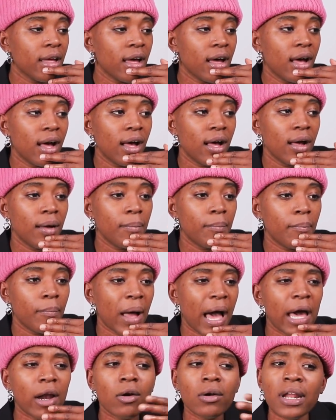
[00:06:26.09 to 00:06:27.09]

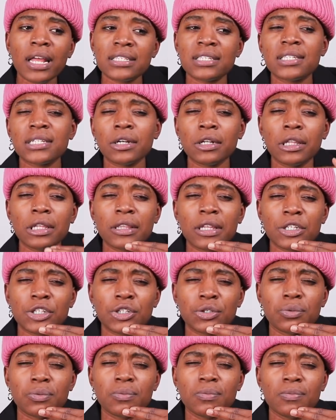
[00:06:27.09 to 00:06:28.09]
I don't necessarily think that
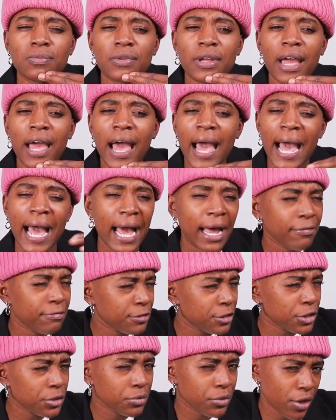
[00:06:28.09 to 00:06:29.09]
you
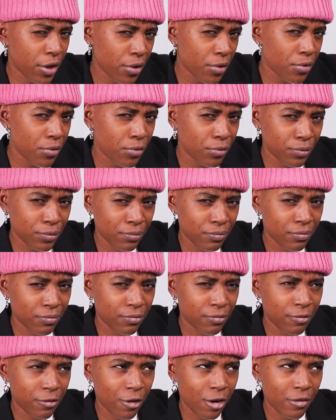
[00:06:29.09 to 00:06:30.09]
have to though
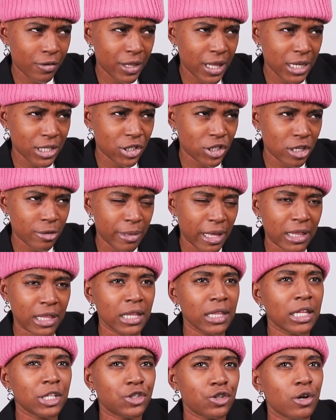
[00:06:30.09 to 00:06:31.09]
for a relationship. I
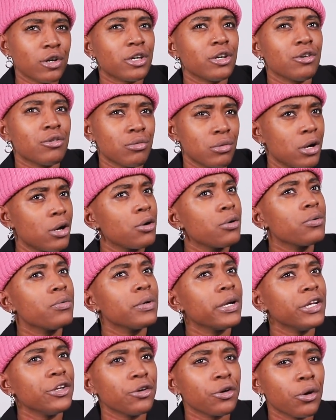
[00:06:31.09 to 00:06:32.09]
think that y'all can grow
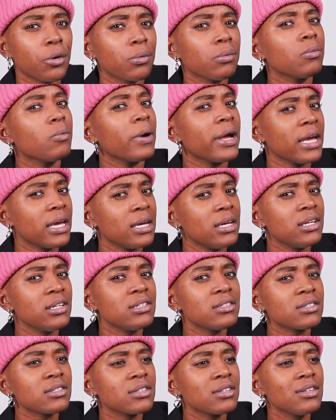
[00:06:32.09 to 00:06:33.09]
in your own
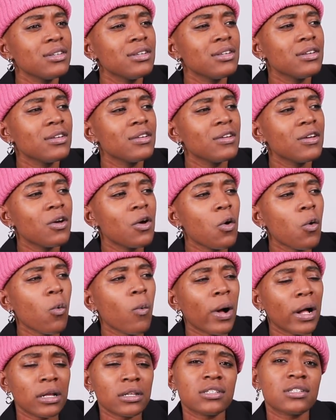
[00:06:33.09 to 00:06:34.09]
ways
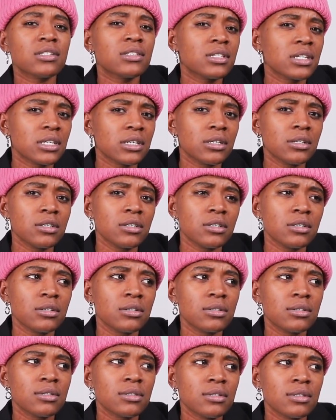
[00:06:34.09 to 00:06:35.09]
while
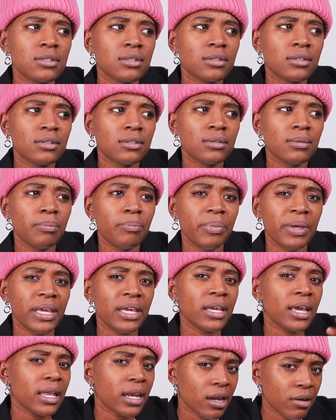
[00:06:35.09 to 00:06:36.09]
still
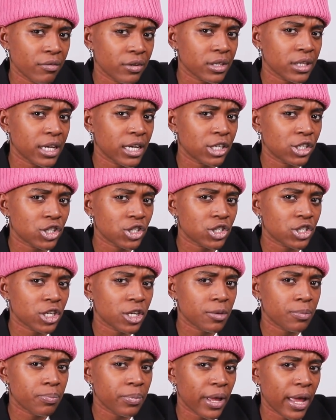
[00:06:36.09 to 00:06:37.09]
being in a
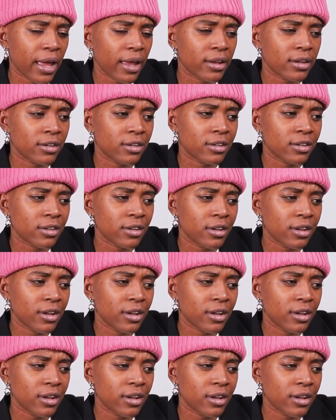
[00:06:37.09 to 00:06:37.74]
relationship, and